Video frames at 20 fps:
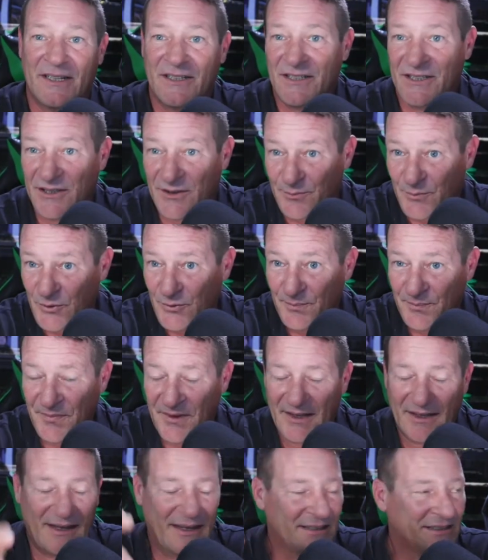She just boop,
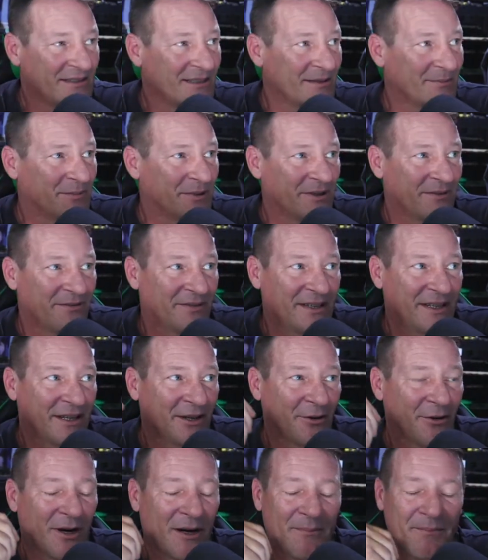I actually put a
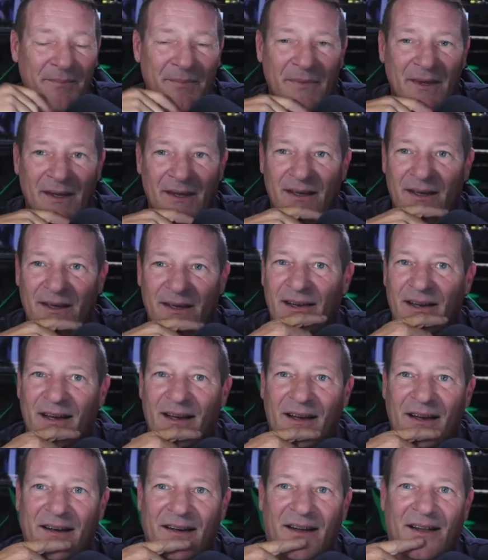video up
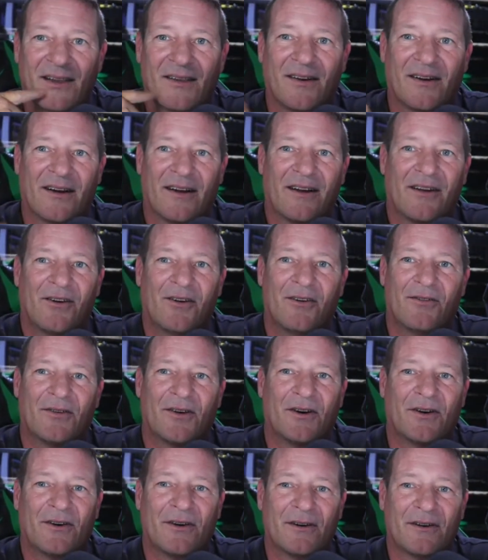uh, not long ago of
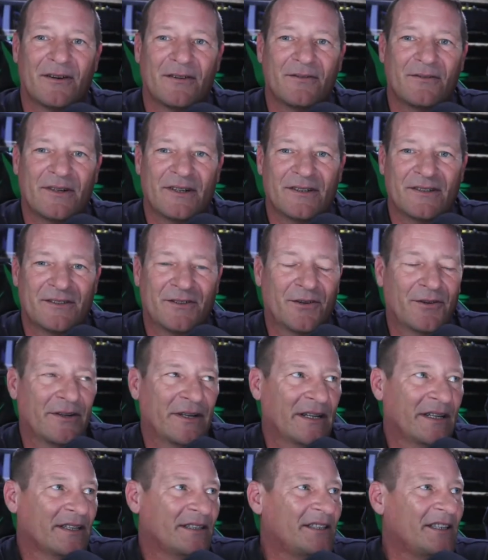her when I was going
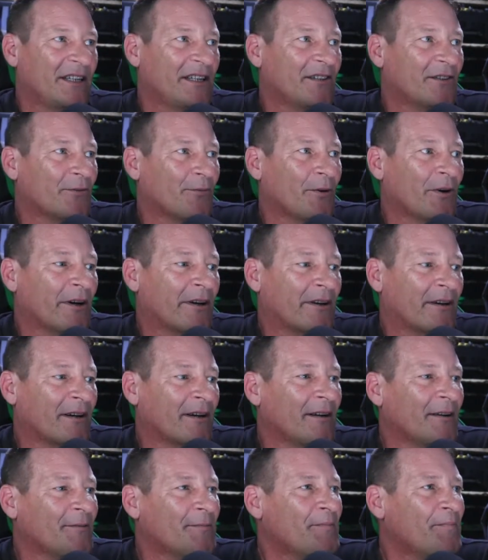in to change her water.
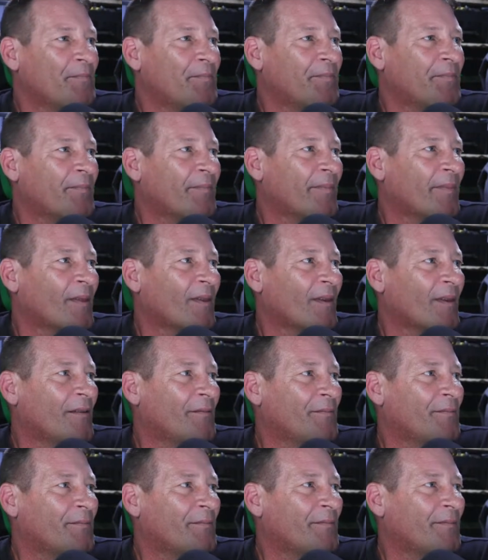
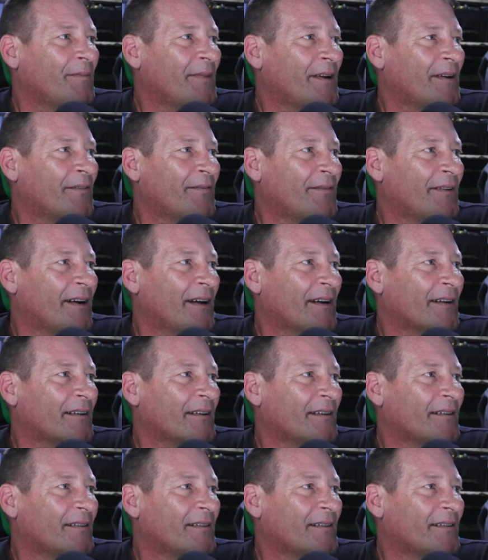Matter of fact,